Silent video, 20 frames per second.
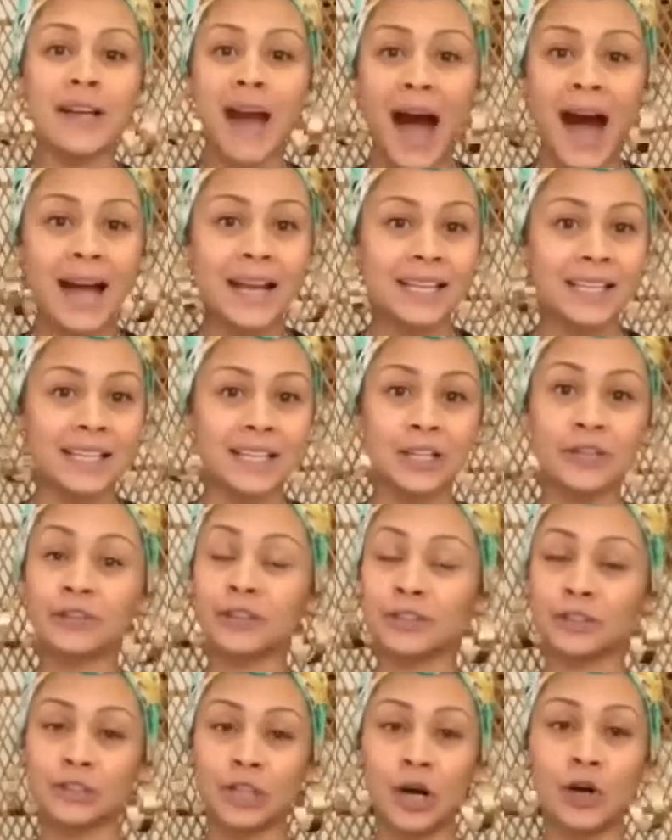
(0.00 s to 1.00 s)
not here
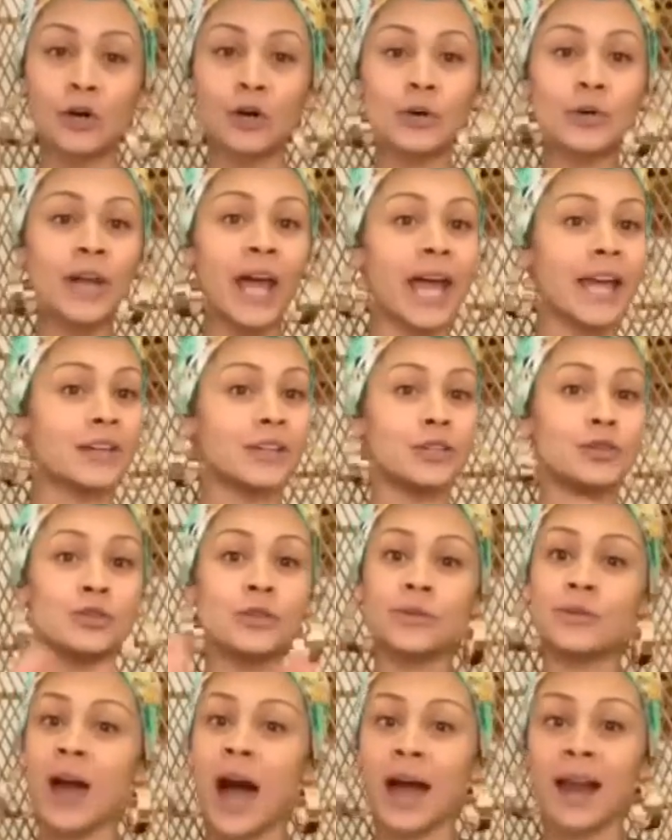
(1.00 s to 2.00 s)
alone, and you
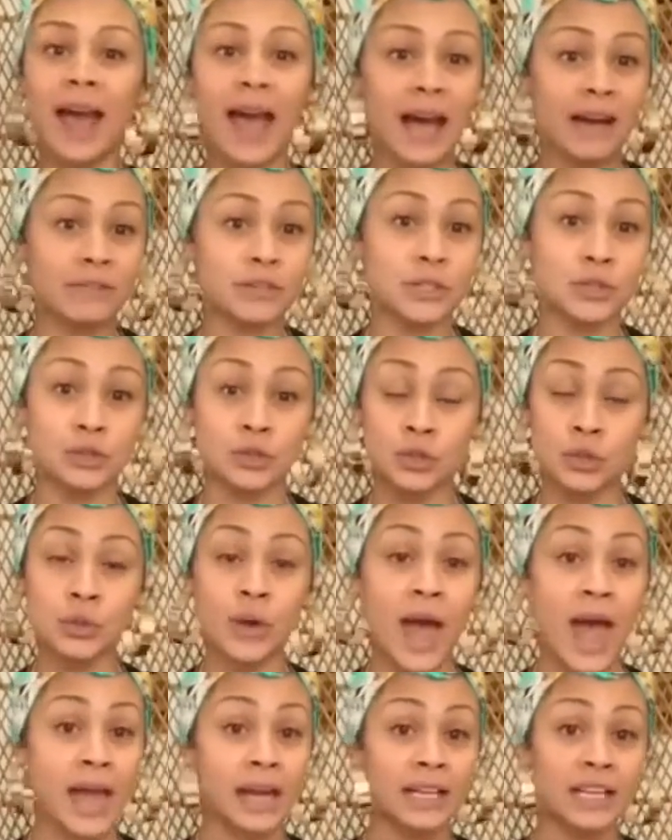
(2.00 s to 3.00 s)
do not have to do
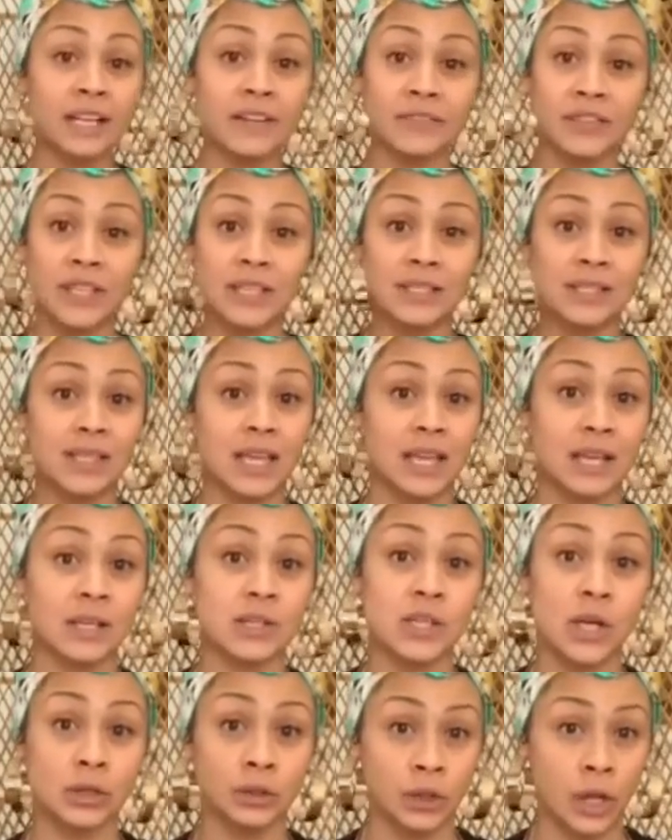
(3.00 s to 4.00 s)
any of these
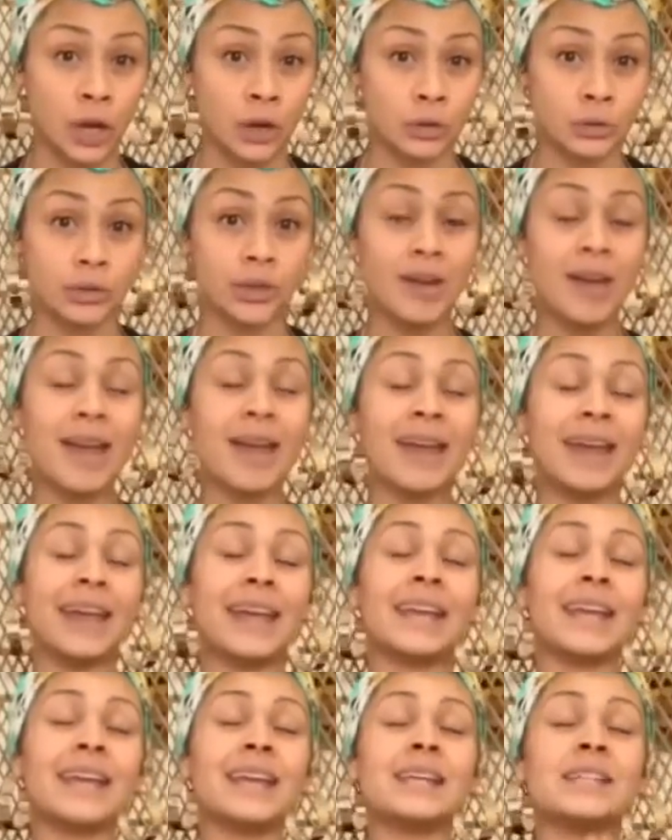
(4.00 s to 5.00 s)
things alone.
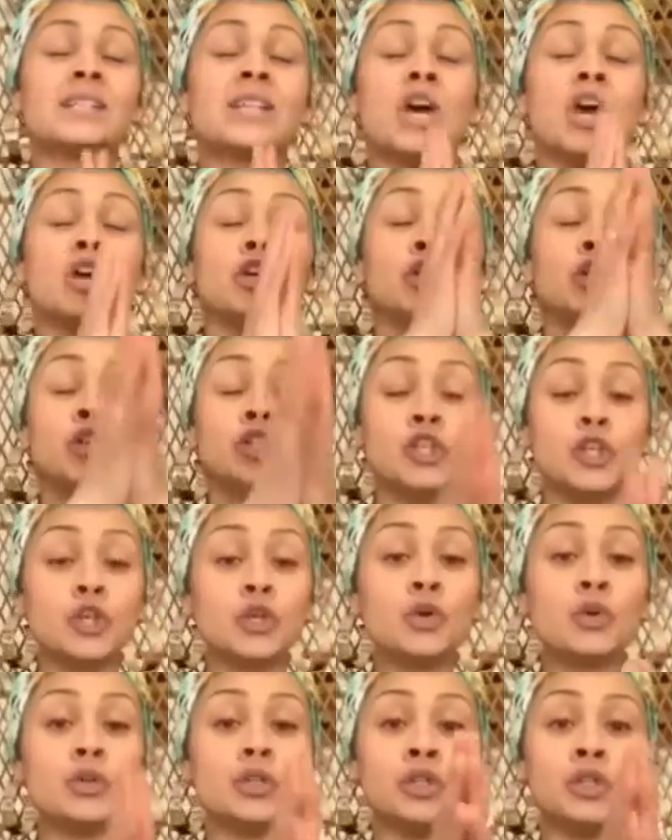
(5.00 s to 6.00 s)
It is
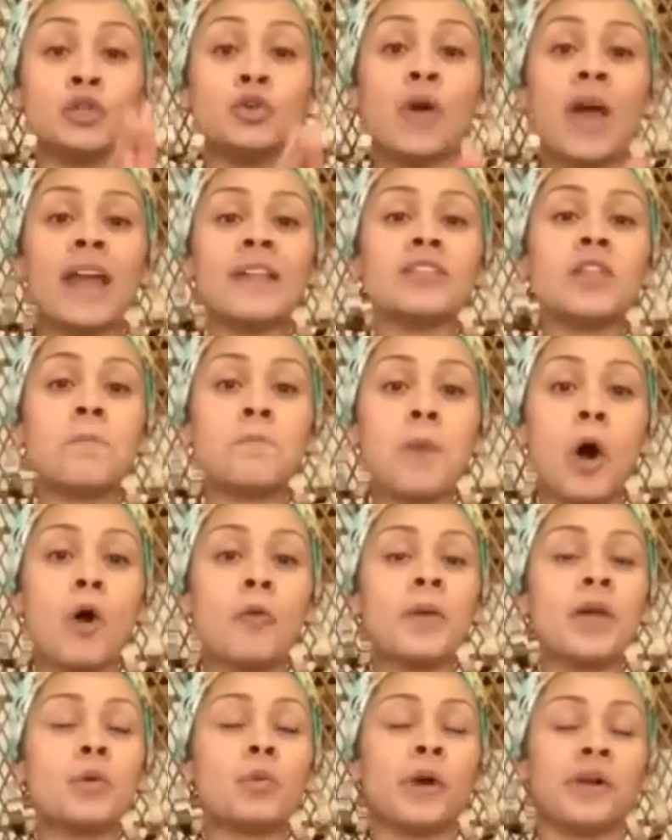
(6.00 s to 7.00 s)
you in the
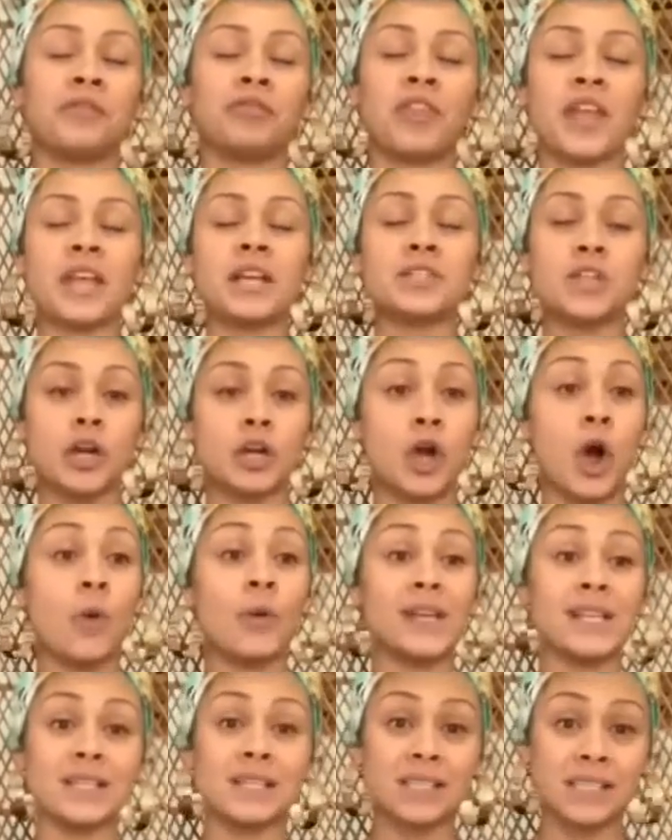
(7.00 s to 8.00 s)
moment when things are
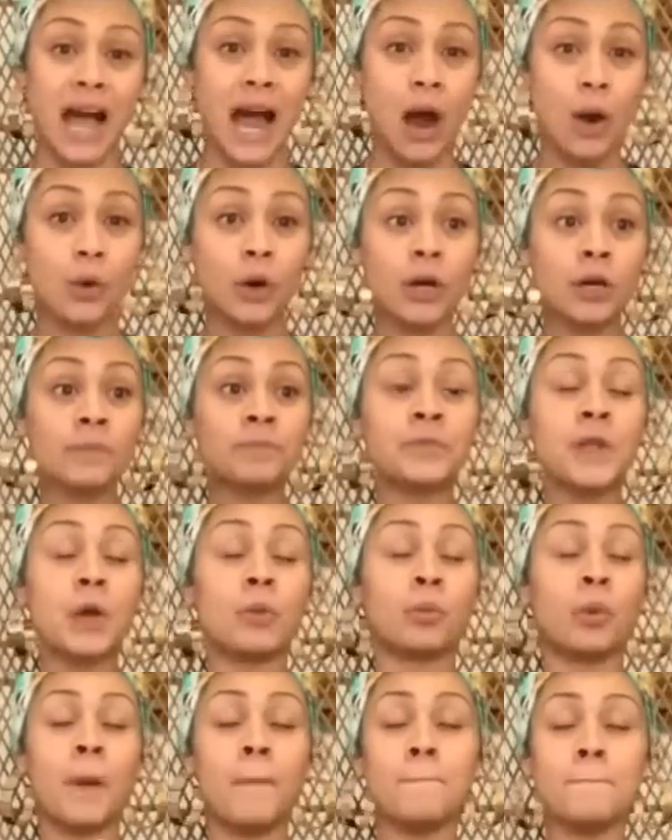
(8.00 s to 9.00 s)
going sour,
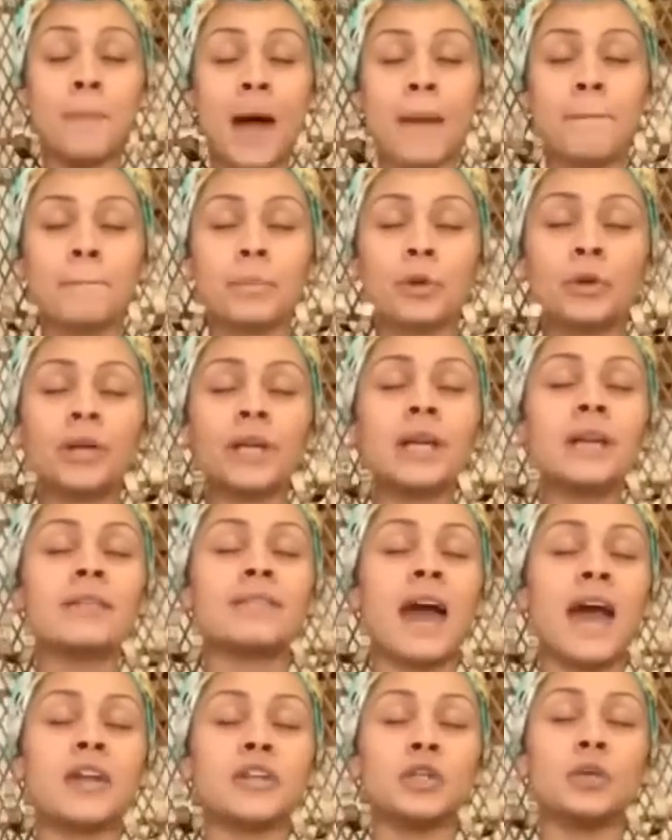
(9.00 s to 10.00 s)
remembering
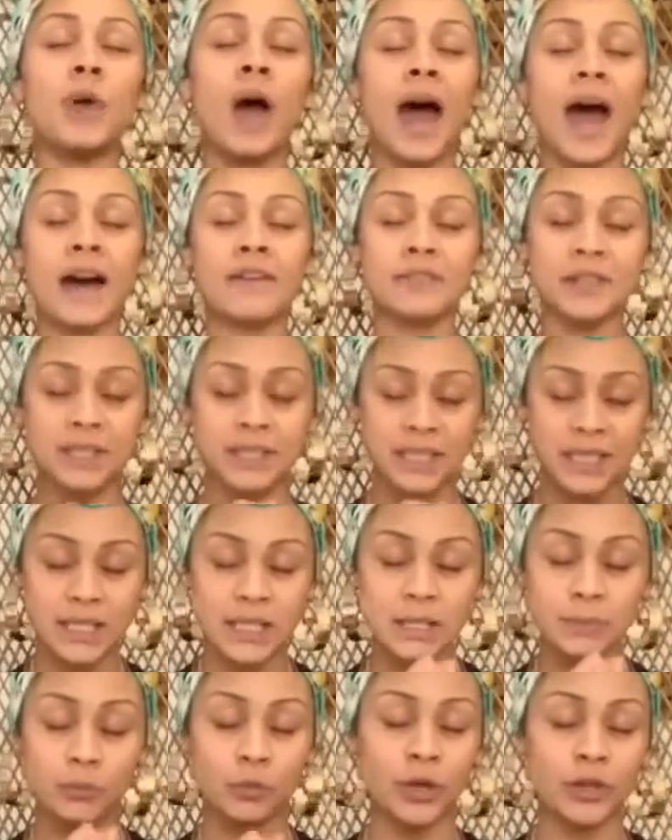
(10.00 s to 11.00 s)
that you have a
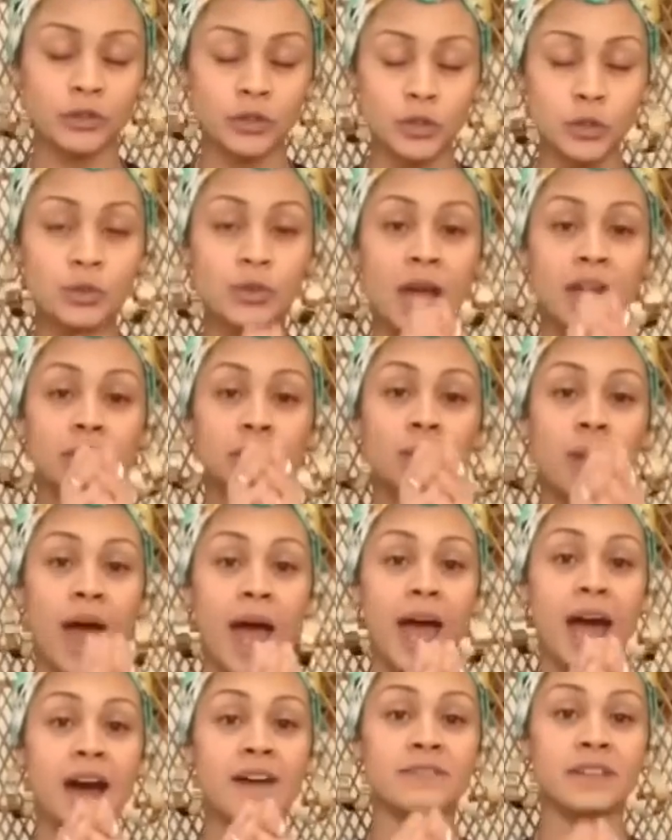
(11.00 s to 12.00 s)
team with you, that you
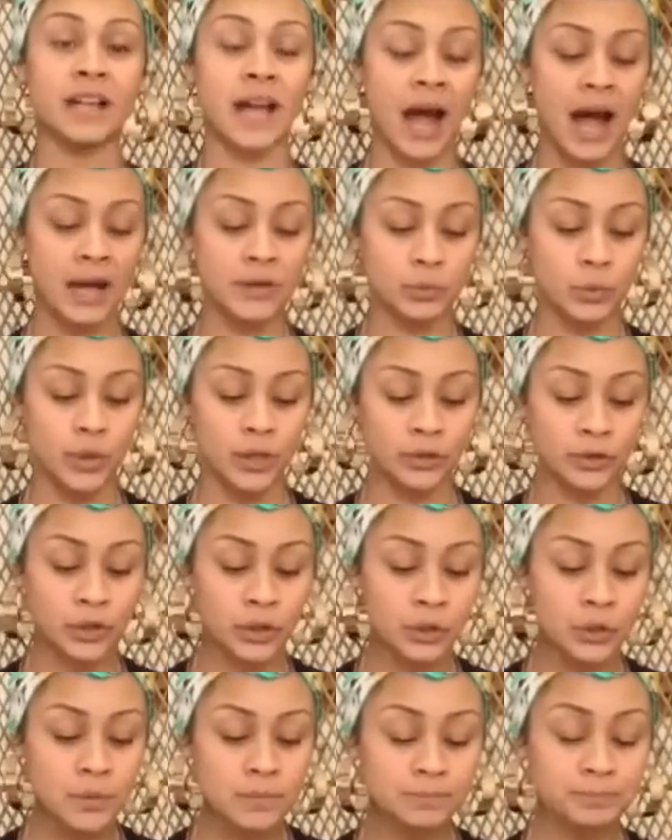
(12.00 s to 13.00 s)
have God with
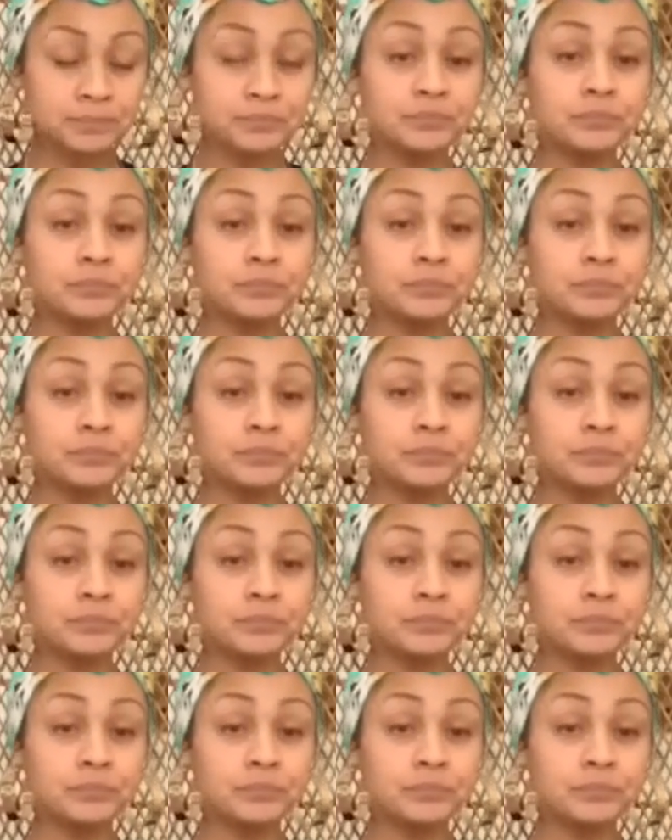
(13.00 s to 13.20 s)
you,